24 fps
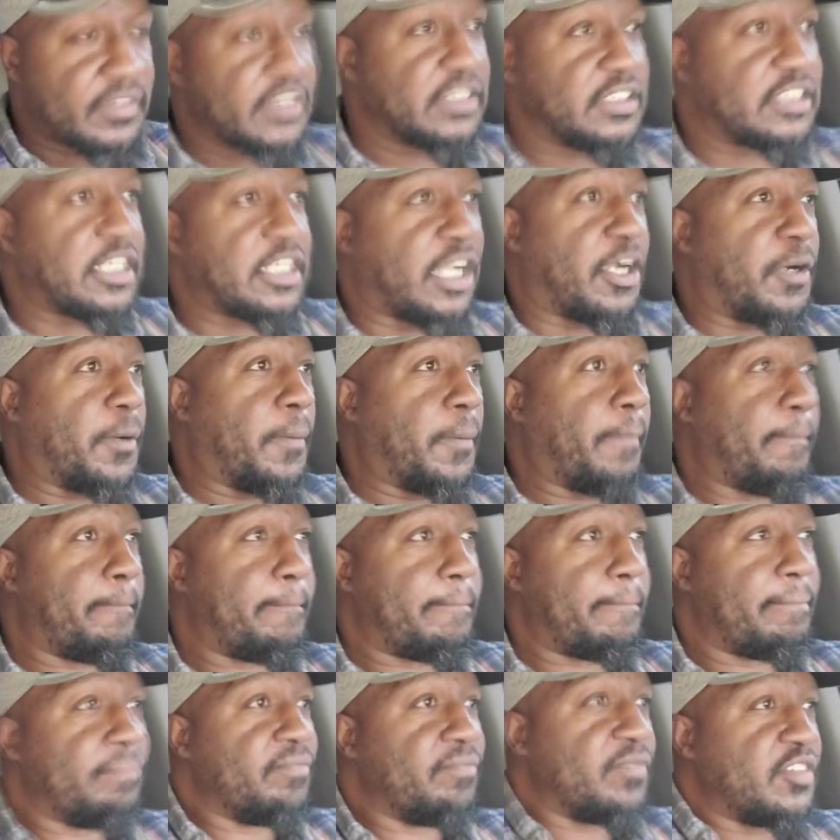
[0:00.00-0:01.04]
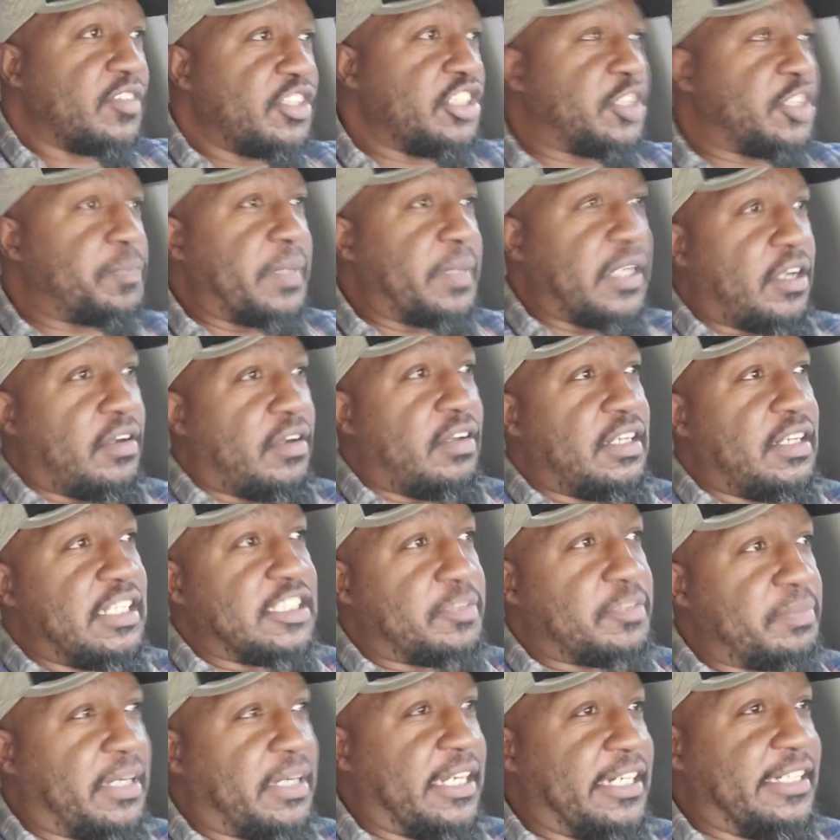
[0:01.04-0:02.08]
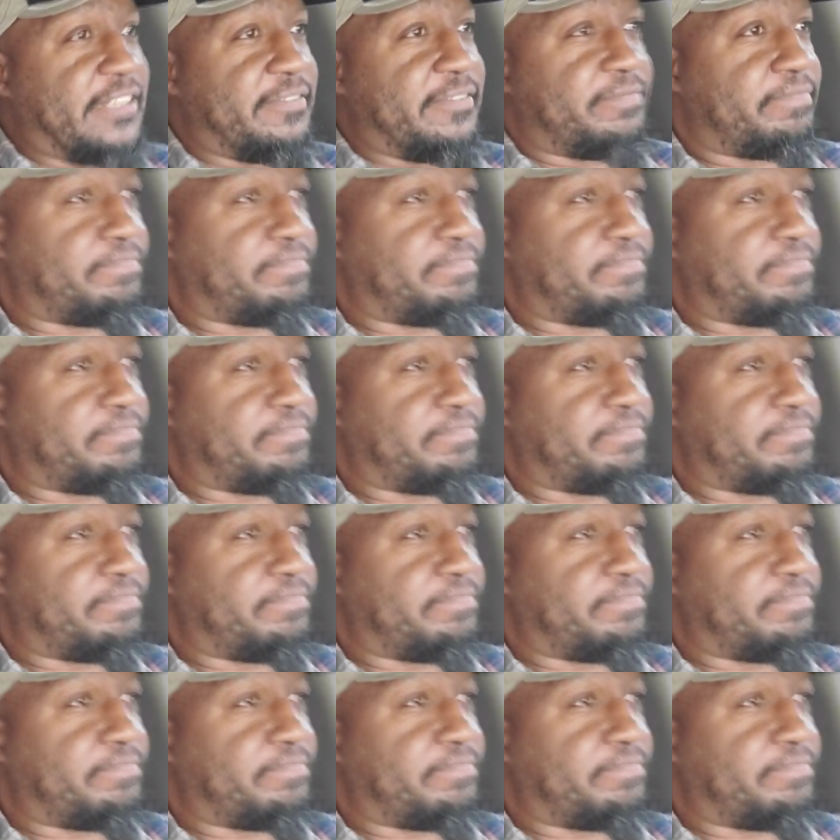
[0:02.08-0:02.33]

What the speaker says: So, you spend all this money